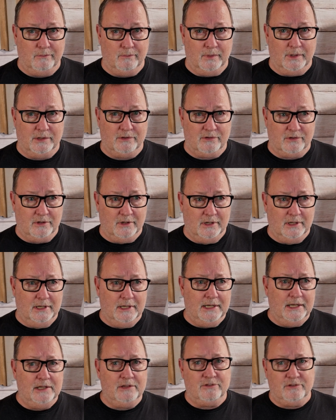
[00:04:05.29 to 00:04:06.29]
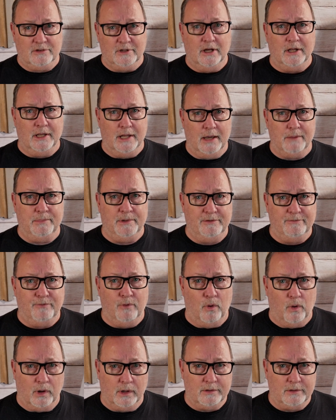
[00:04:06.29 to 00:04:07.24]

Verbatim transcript: which it's done that before.